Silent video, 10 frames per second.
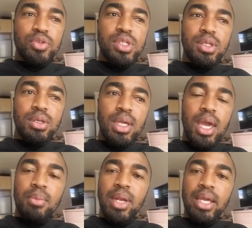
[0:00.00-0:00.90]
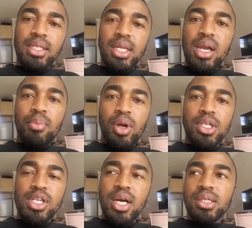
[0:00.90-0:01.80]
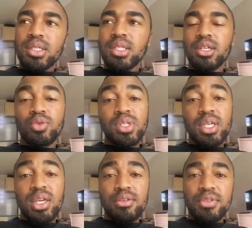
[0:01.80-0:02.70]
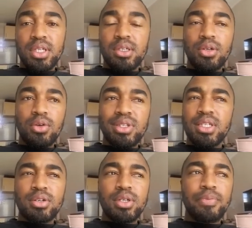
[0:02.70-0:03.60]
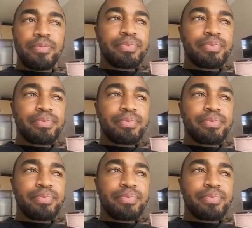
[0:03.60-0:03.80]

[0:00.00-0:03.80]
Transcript: Vusi came later and he apologized and said it was a gift, he didn't know, etc.